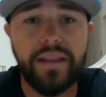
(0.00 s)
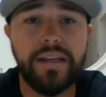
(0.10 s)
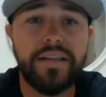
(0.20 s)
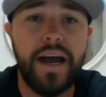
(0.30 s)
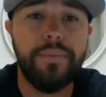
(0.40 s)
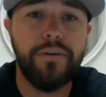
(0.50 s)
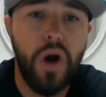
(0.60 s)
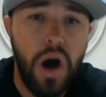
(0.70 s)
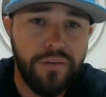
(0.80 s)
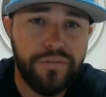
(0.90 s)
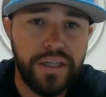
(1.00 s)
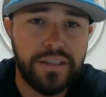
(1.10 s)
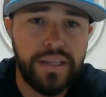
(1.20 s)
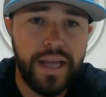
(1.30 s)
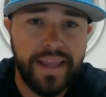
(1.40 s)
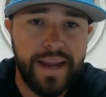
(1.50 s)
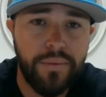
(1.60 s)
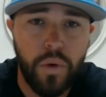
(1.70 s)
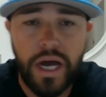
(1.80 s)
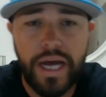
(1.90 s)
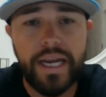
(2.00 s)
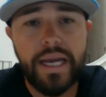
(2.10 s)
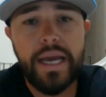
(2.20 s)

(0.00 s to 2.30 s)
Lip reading: and the type of offense that they run.